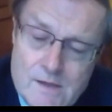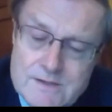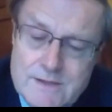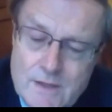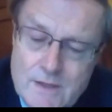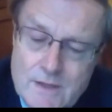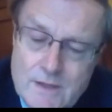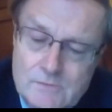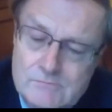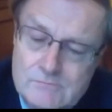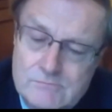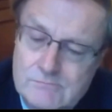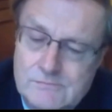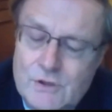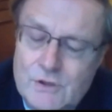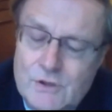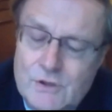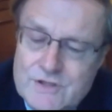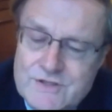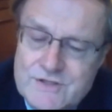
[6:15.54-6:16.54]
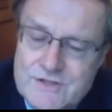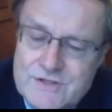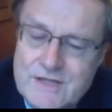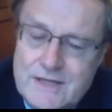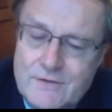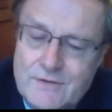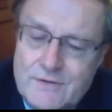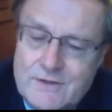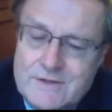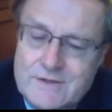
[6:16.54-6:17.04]
So you can
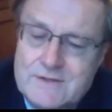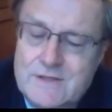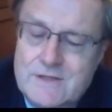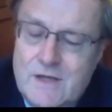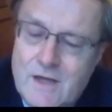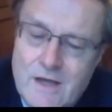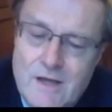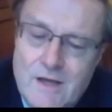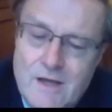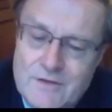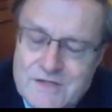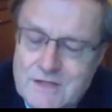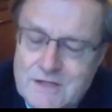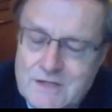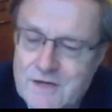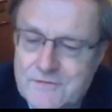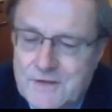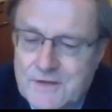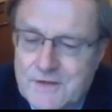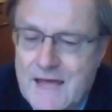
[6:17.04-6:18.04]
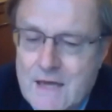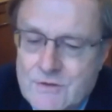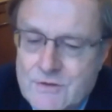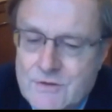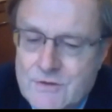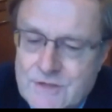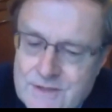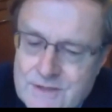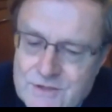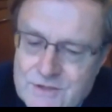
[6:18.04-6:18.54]
see that uh, there's a lot of
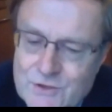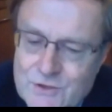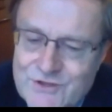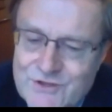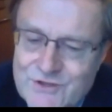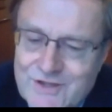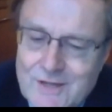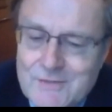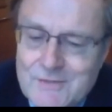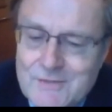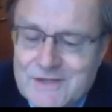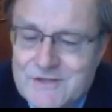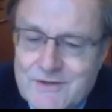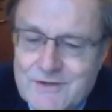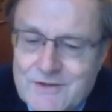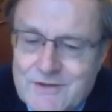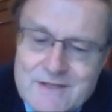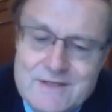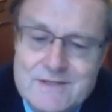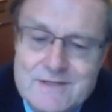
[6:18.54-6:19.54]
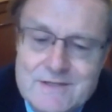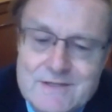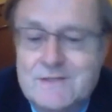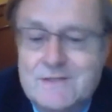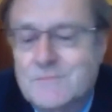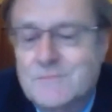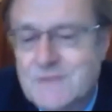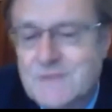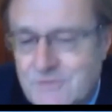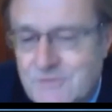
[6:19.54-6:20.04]
accounting issues that come into this.
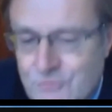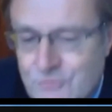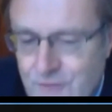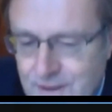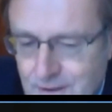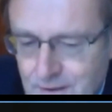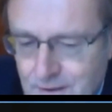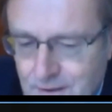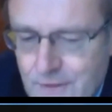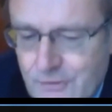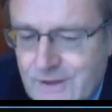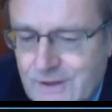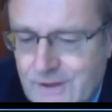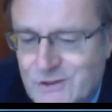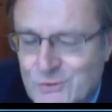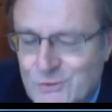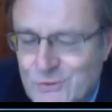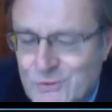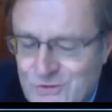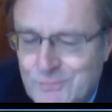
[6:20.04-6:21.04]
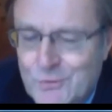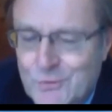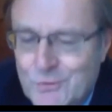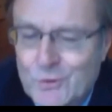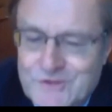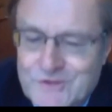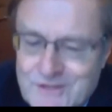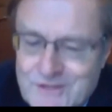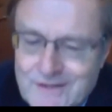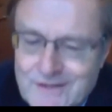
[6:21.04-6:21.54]
Sometimes regulatory issues are
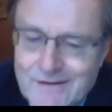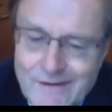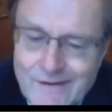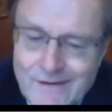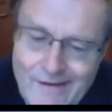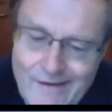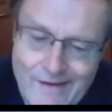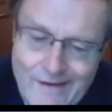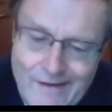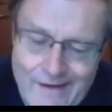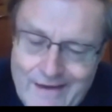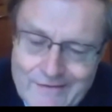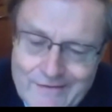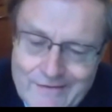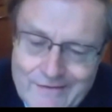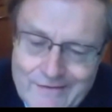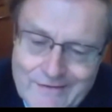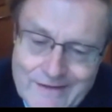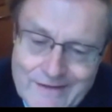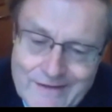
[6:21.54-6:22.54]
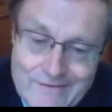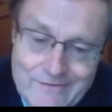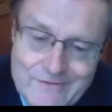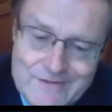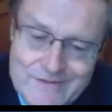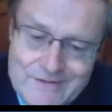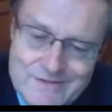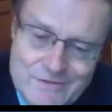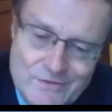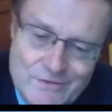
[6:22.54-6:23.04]
brought in, and
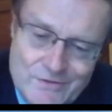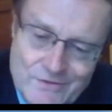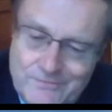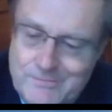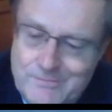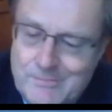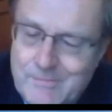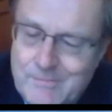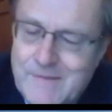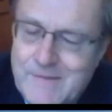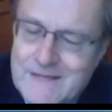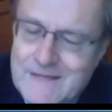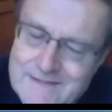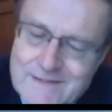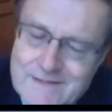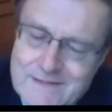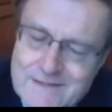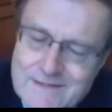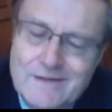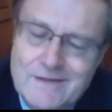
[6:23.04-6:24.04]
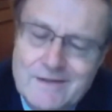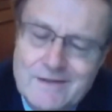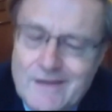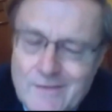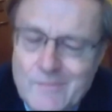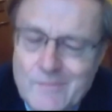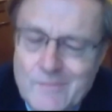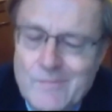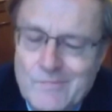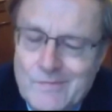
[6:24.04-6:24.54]
then there's sort of basic,
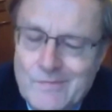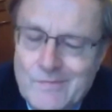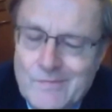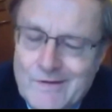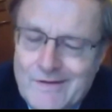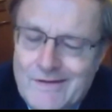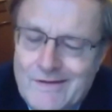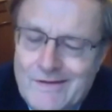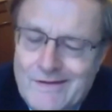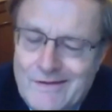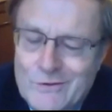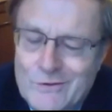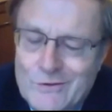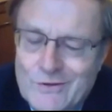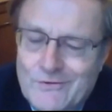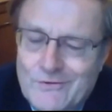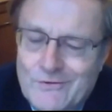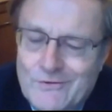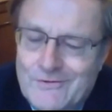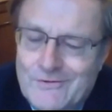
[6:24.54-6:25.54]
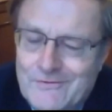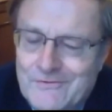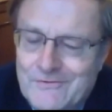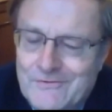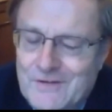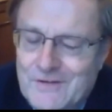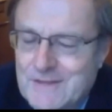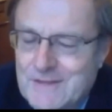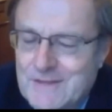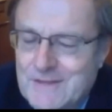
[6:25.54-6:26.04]
um, you know,
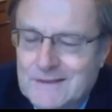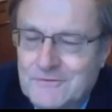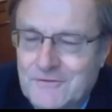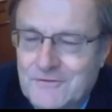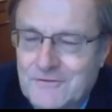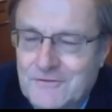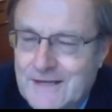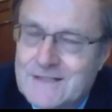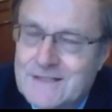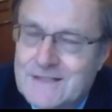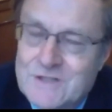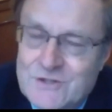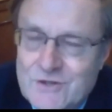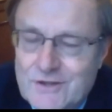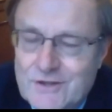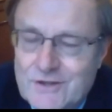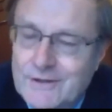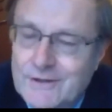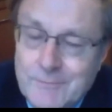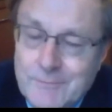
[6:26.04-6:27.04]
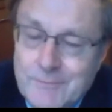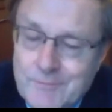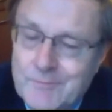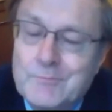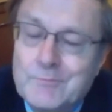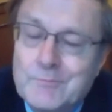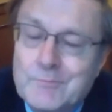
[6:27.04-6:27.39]
fundamental finance theory.